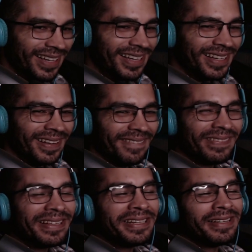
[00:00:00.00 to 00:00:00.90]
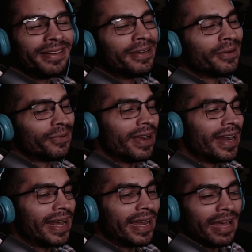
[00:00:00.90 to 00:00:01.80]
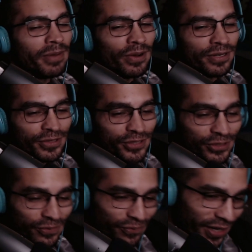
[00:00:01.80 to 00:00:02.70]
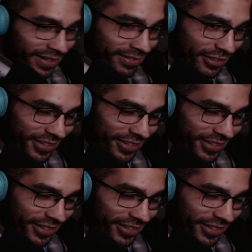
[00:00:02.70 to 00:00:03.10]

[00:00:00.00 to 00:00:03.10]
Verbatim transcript: For those that ran out of ammo and you just fucking